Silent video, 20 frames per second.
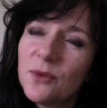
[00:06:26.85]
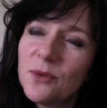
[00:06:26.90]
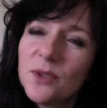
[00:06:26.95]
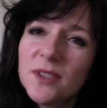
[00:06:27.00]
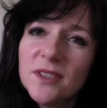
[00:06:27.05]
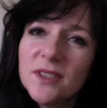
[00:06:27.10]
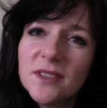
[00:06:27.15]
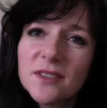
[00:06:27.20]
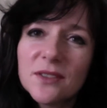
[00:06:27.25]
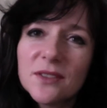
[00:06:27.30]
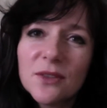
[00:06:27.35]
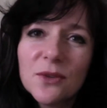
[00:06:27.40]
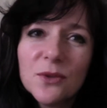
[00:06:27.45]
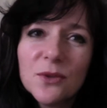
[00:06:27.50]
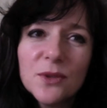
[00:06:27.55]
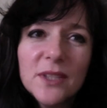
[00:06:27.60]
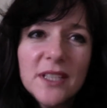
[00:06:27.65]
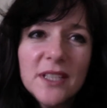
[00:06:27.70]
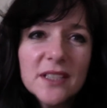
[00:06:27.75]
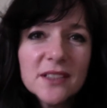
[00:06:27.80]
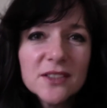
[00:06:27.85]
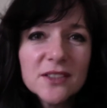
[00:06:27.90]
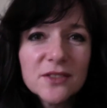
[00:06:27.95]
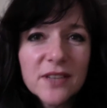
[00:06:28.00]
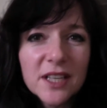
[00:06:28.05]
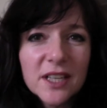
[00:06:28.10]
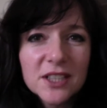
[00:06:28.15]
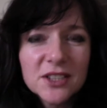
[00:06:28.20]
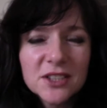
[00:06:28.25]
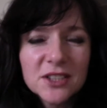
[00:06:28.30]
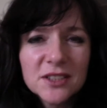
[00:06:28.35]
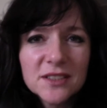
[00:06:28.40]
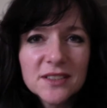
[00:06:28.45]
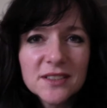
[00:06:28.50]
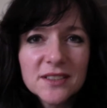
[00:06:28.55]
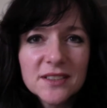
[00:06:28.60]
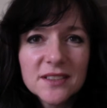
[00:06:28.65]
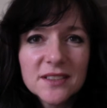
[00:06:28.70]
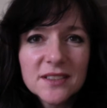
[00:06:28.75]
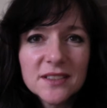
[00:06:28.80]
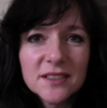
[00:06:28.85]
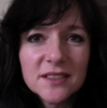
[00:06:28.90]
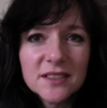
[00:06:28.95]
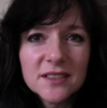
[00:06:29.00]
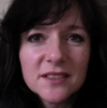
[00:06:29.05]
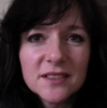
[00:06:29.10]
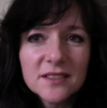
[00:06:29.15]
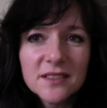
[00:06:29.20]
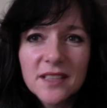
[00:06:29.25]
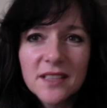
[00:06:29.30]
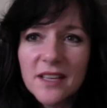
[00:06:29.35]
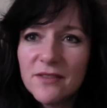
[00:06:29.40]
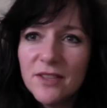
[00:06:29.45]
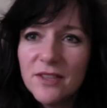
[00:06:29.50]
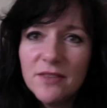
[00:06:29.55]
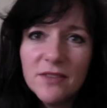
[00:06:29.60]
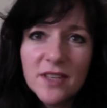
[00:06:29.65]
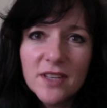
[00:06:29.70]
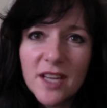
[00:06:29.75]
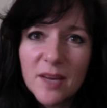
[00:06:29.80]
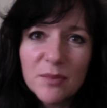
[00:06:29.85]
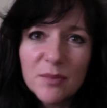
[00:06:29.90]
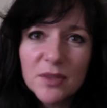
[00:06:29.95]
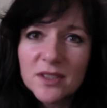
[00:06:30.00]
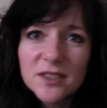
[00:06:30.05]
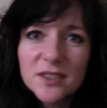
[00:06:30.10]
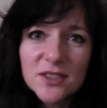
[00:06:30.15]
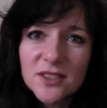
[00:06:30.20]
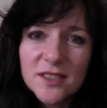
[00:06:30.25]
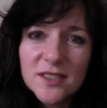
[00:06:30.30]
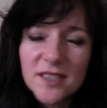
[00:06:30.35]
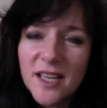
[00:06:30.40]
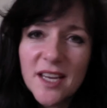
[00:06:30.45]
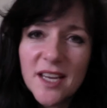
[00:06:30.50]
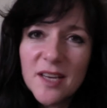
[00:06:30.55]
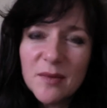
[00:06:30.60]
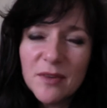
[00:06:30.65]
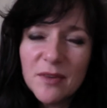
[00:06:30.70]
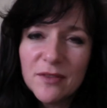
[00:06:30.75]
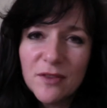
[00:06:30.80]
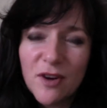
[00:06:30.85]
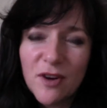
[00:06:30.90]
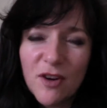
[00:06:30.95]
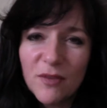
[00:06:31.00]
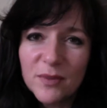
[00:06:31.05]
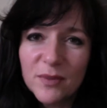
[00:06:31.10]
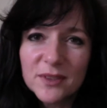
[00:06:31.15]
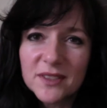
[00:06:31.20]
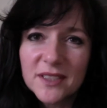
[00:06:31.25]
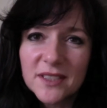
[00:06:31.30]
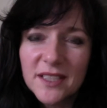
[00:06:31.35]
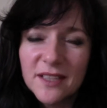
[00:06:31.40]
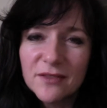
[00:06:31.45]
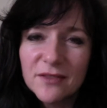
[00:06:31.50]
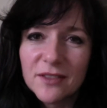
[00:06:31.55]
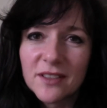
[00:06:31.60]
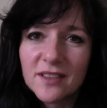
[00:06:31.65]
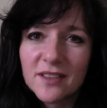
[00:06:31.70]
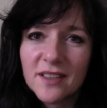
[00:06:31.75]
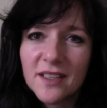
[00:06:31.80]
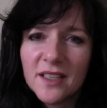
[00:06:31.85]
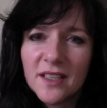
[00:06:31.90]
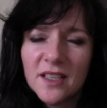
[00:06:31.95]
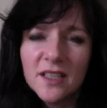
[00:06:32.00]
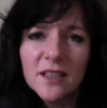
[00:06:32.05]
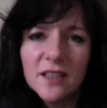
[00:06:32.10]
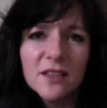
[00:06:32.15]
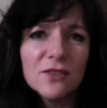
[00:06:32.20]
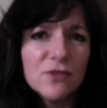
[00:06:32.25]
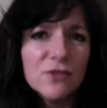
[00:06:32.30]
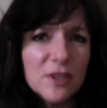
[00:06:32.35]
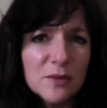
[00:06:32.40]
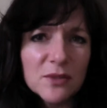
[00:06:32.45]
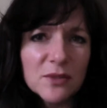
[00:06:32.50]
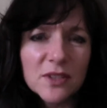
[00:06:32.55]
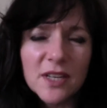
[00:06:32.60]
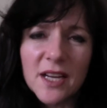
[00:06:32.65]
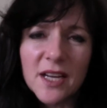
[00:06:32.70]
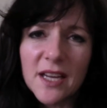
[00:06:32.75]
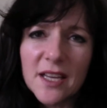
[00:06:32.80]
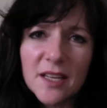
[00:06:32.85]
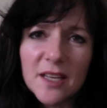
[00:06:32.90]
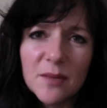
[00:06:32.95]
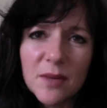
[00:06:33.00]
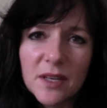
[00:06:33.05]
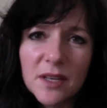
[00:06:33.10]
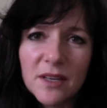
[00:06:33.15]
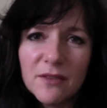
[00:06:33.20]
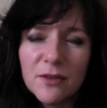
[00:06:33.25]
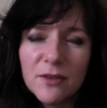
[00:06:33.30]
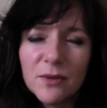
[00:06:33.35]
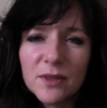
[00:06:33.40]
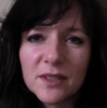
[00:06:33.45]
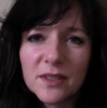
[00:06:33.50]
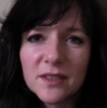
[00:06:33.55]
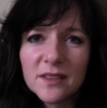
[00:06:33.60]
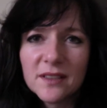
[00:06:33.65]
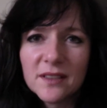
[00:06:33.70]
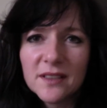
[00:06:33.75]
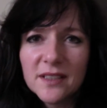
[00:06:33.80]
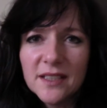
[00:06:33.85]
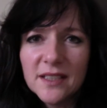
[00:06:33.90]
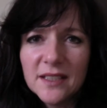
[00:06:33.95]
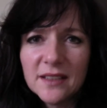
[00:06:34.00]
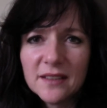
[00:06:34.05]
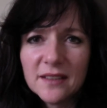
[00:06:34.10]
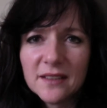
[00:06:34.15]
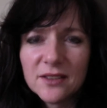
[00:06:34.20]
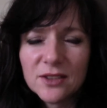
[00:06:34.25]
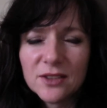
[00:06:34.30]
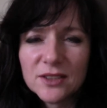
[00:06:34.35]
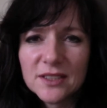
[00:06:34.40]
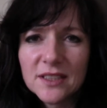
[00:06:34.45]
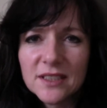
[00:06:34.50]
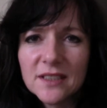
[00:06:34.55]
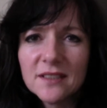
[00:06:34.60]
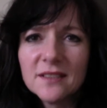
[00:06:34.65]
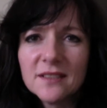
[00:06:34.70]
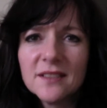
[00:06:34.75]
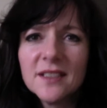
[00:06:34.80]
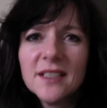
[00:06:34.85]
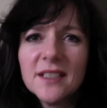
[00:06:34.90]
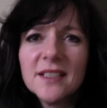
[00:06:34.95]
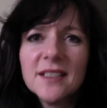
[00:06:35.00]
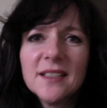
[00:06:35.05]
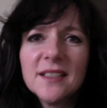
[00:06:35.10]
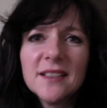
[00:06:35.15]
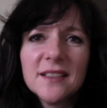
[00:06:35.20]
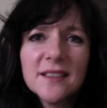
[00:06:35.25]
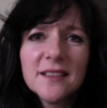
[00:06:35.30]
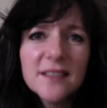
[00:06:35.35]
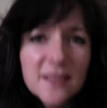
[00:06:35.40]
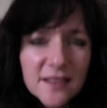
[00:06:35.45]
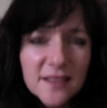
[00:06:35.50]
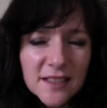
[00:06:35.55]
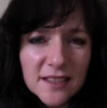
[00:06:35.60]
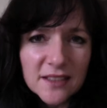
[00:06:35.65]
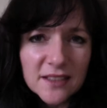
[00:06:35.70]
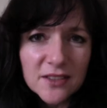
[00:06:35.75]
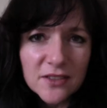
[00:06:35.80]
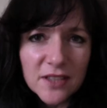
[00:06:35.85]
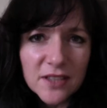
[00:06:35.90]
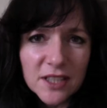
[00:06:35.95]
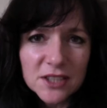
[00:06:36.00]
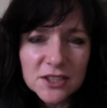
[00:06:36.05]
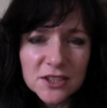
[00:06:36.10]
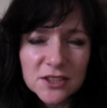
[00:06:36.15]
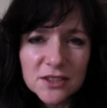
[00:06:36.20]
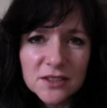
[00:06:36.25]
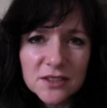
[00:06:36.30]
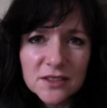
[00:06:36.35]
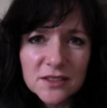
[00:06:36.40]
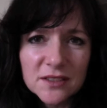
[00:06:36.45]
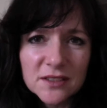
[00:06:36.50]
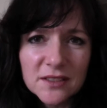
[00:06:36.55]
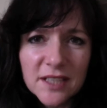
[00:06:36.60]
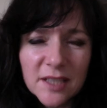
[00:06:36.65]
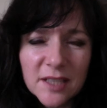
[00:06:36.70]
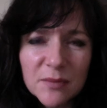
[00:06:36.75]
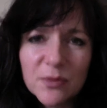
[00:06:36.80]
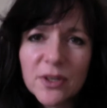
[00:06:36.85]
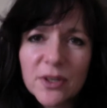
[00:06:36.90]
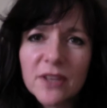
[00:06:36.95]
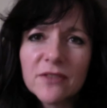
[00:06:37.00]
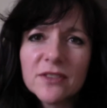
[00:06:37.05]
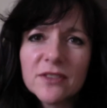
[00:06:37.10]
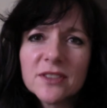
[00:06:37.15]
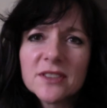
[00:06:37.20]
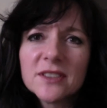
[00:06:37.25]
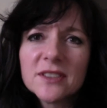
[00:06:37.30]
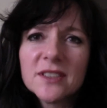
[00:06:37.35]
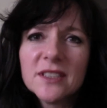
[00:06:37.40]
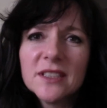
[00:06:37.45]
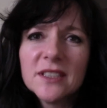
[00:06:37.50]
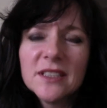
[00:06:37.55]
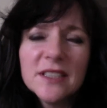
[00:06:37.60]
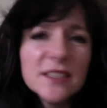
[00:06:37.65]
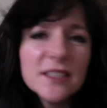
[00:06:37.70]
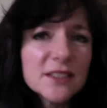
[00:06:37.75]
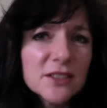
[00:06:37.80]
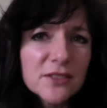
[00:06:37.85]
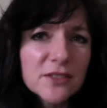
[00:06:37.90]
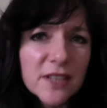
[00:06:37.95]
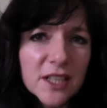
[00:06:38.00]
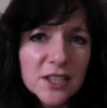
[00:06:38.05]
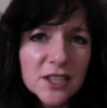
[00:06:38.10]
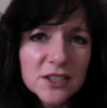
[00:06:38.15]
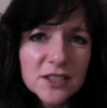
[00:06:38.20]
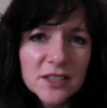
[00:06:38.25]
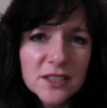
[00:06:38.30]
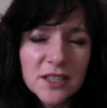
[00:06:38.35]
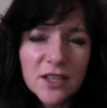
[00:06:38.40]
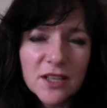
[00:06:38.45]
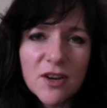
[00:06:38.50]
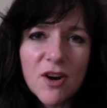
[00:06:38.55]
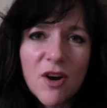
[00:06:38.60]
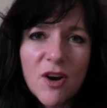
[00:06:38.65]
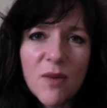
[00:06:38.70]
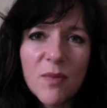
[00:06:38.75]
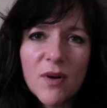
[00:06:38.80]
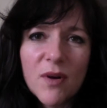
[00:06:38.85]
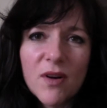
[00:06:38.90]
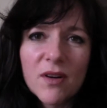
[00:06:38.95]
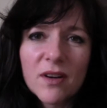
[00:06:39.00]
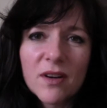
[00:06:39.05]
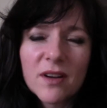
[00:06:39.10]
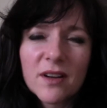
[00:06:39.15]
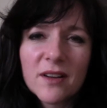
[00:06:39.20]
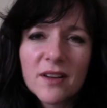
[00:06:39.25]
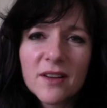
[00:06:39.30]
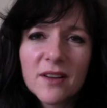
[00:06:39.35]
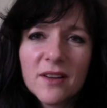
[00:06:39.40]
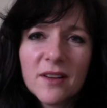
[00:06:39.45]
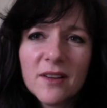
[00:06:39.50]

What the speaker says: Wouldn't all the interactions that have even happened just today before 11:30, the dreams that I had about everyone in the hotel, the interaction at breakfast, the interaction in the car park,